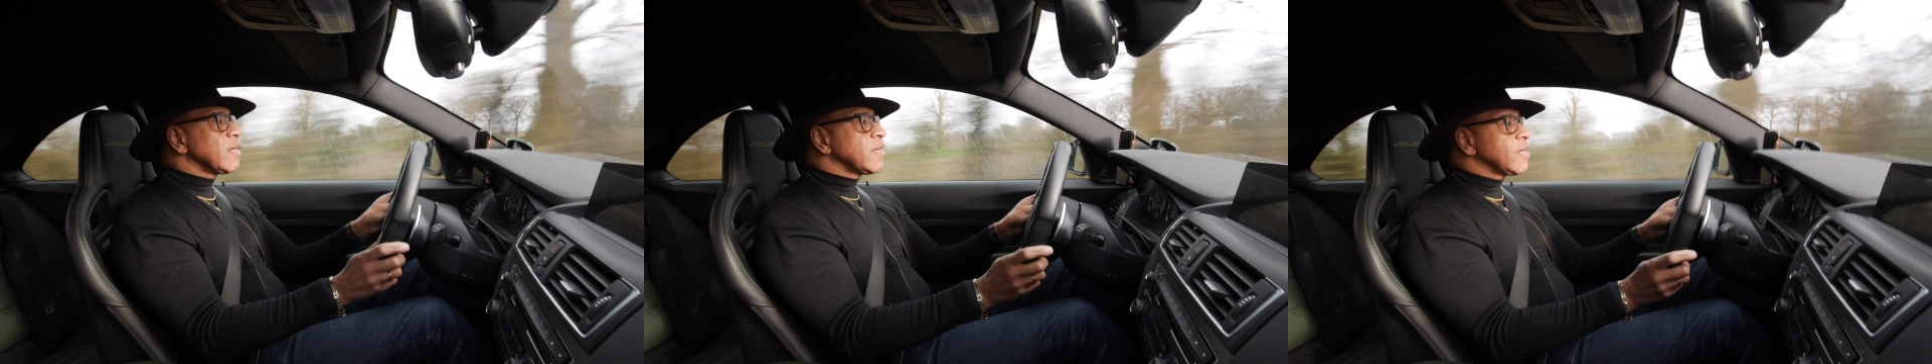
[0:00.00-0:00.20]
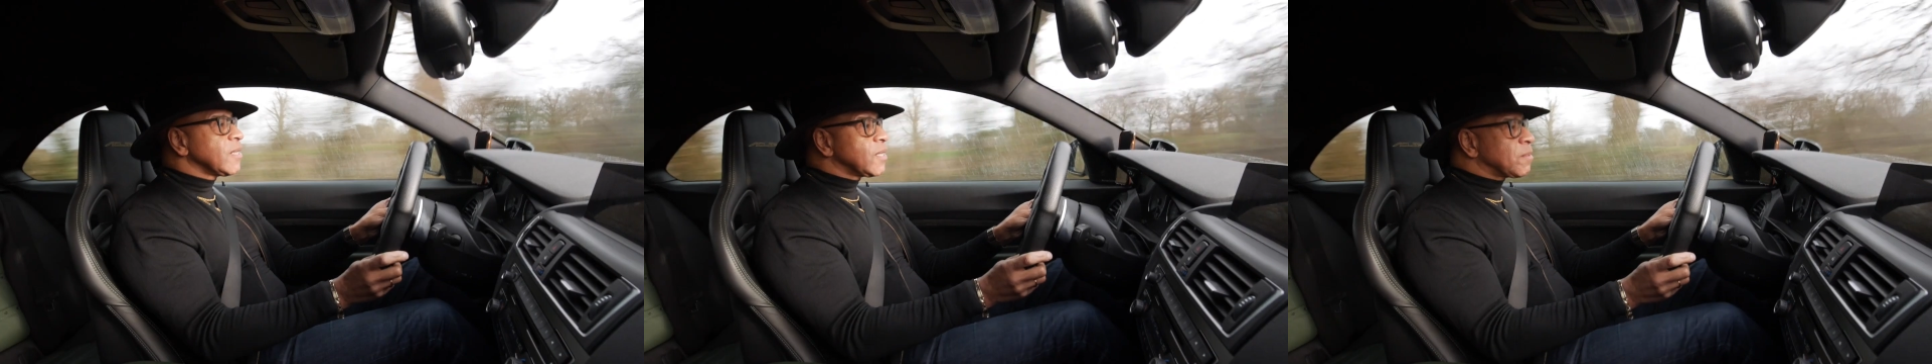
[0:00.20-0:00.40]

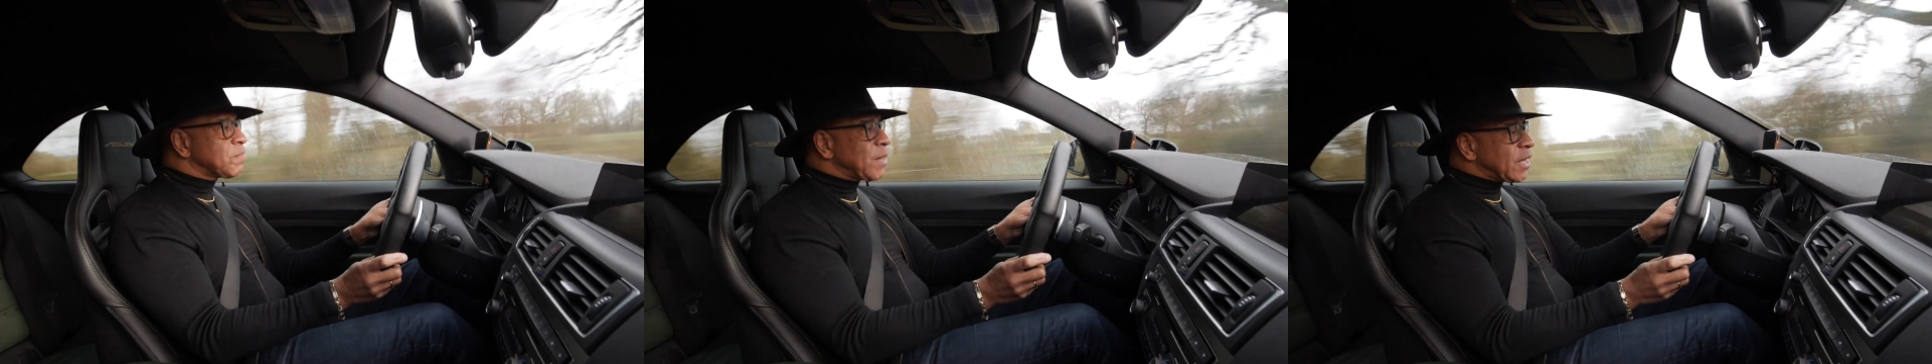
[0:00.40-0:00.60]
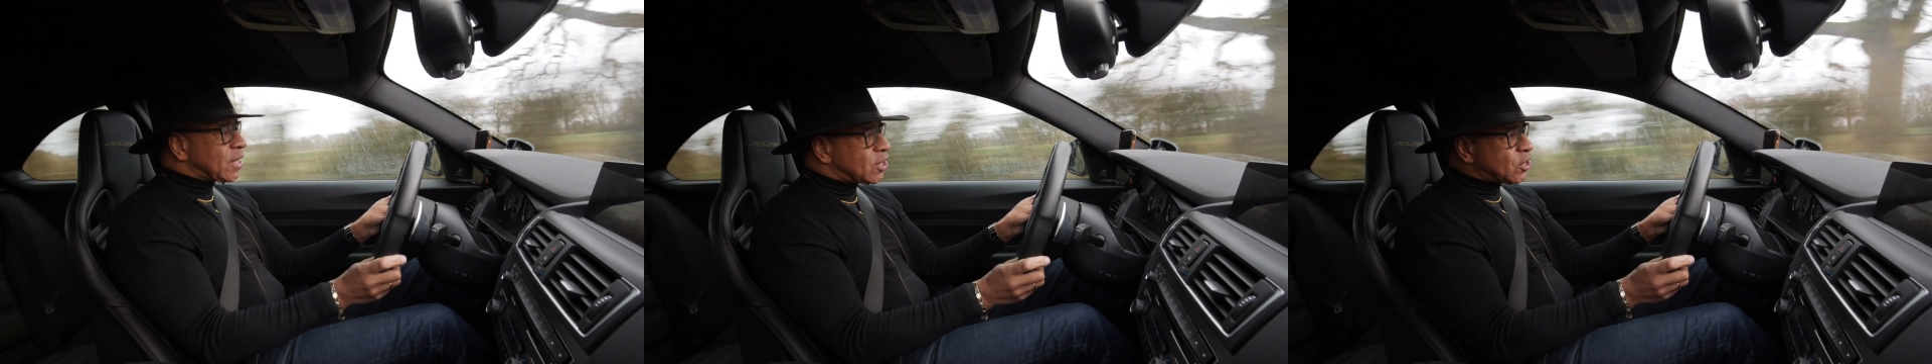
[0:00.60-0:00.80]

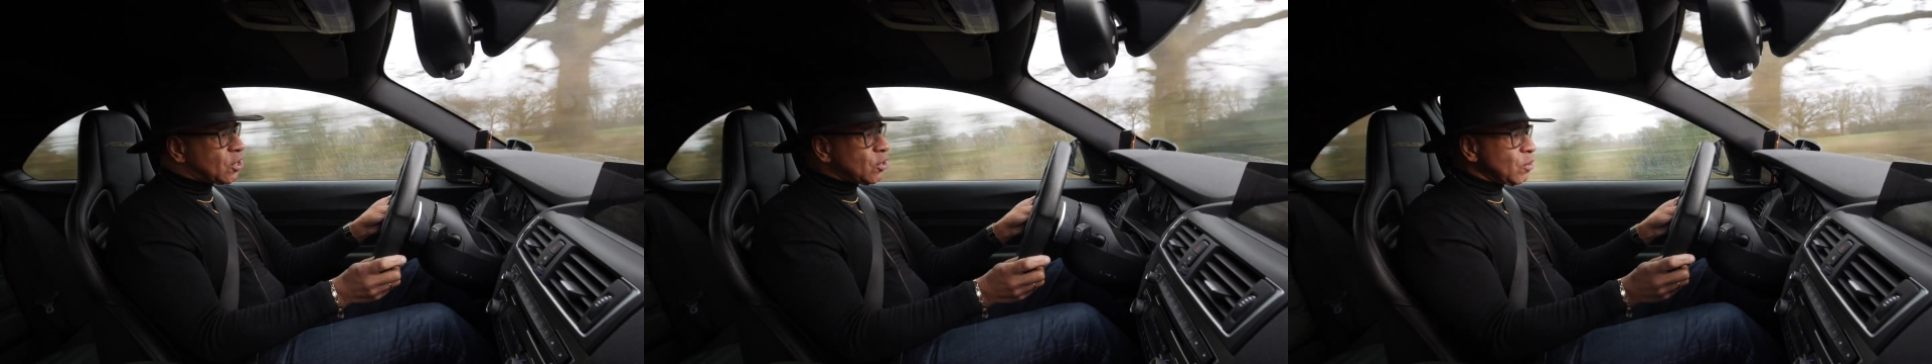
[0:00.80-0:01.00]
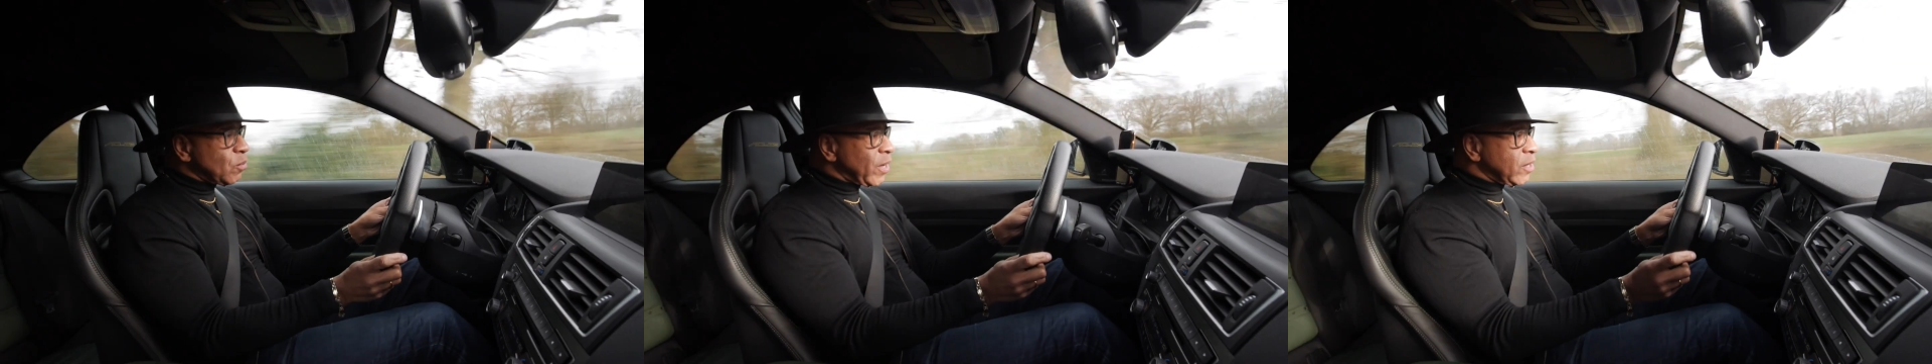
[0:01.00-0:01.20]
speaks to
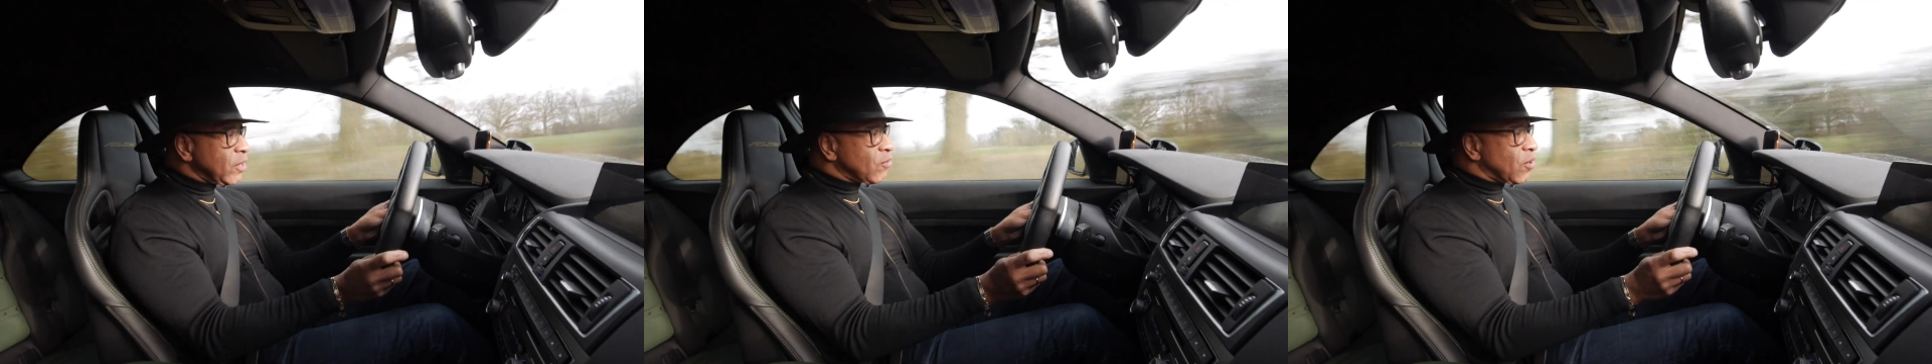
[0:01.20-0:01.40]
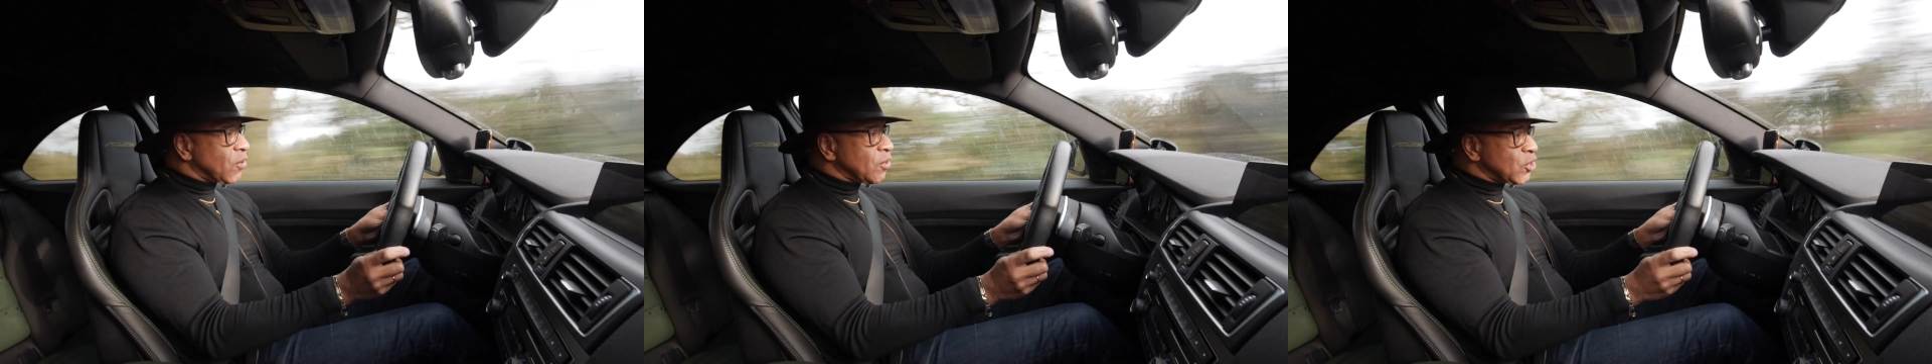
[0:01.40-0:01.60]
you when you're
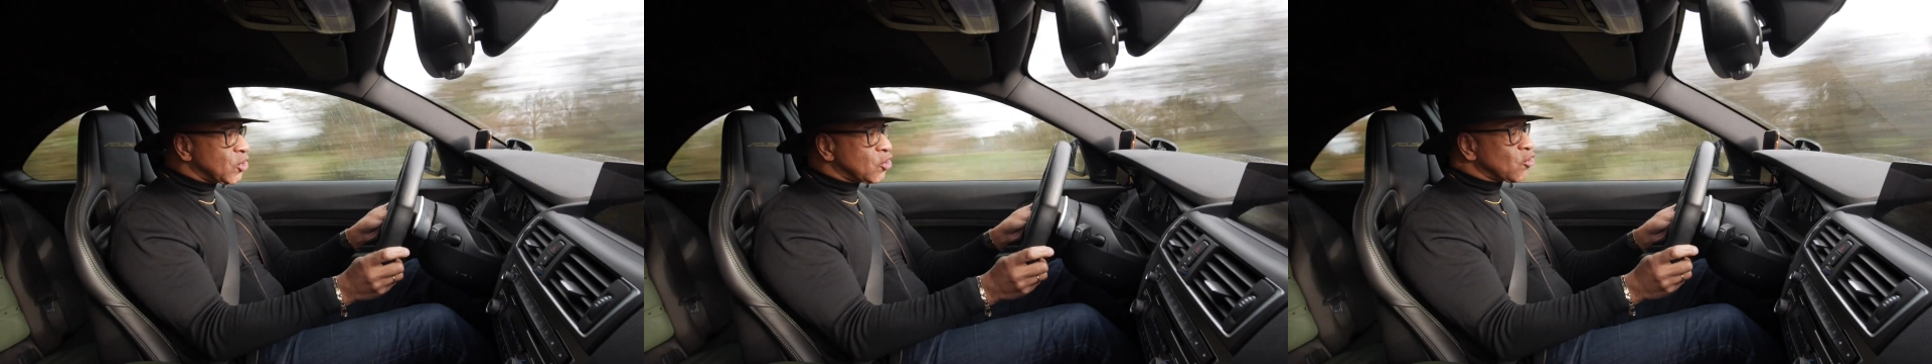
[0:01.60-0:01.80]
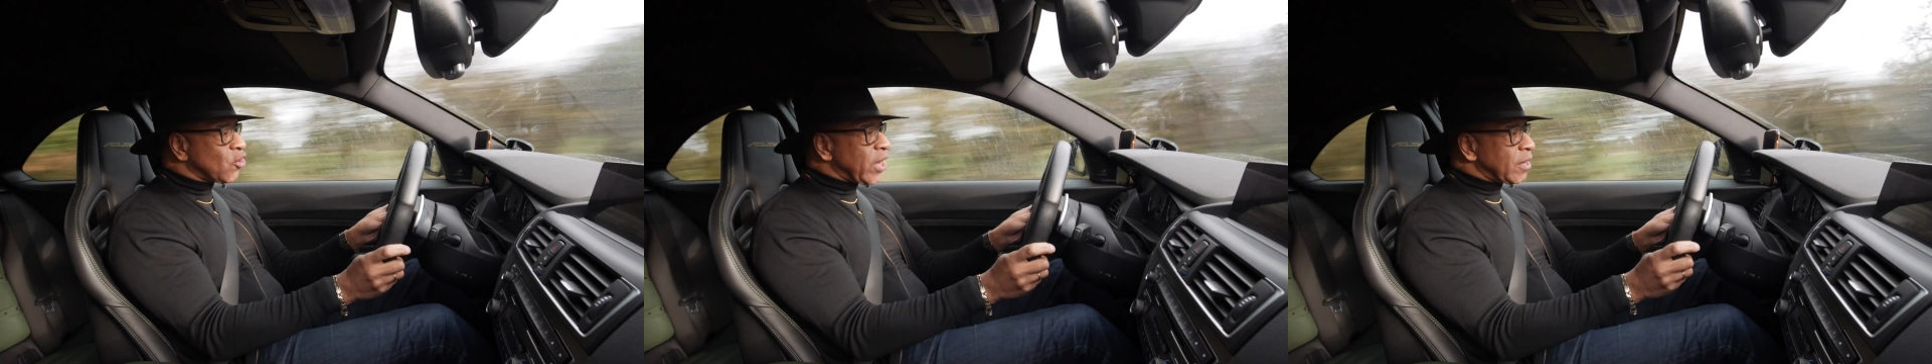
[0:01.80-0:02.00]
on the
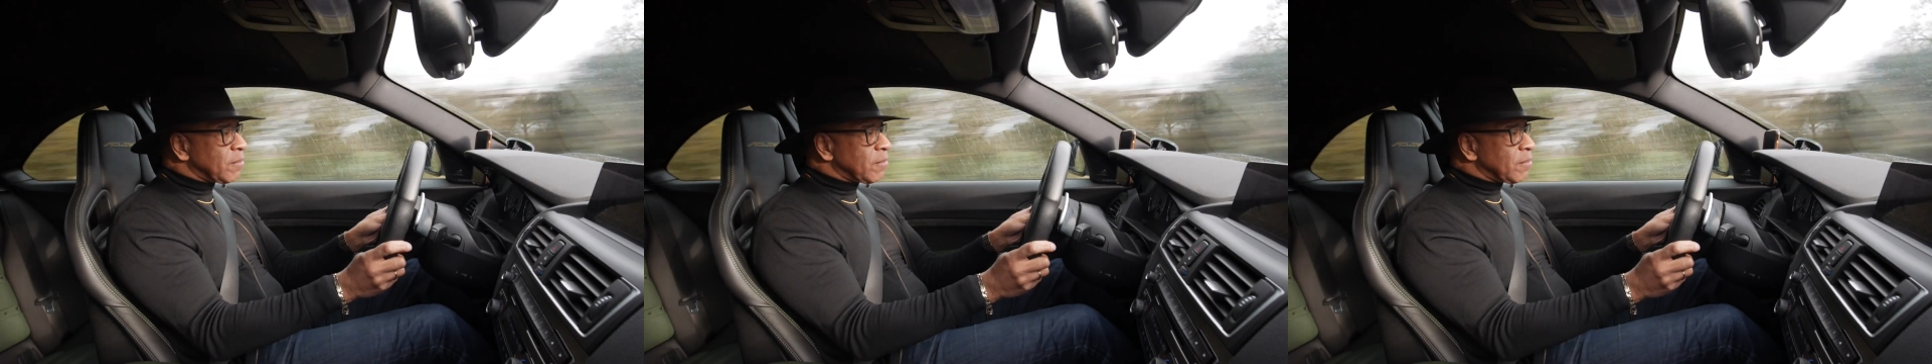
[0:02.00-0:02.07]
straight,